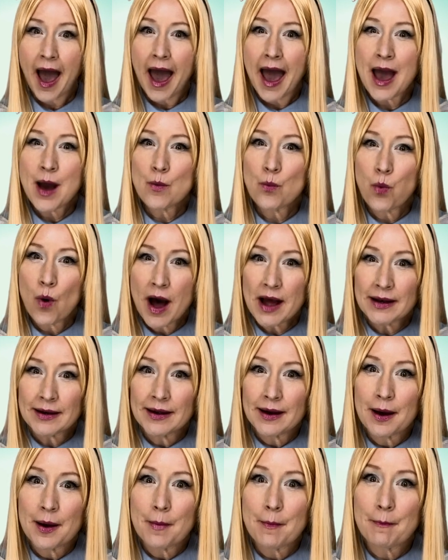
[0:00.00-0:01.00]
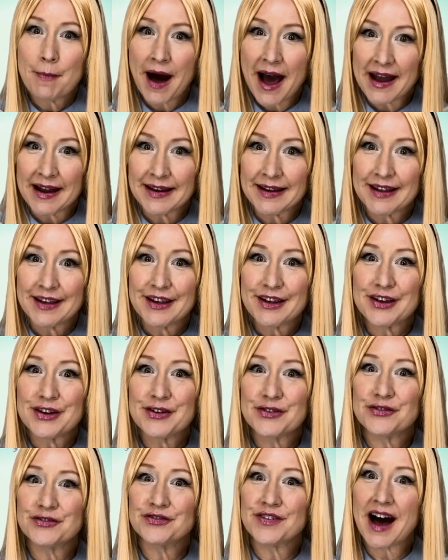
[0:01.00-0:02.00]
And what might you
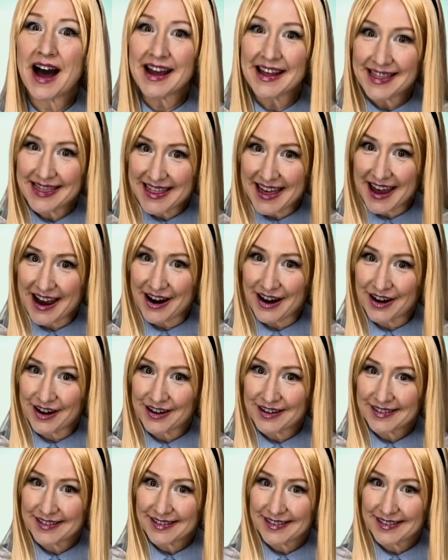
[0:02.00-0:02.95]
find there?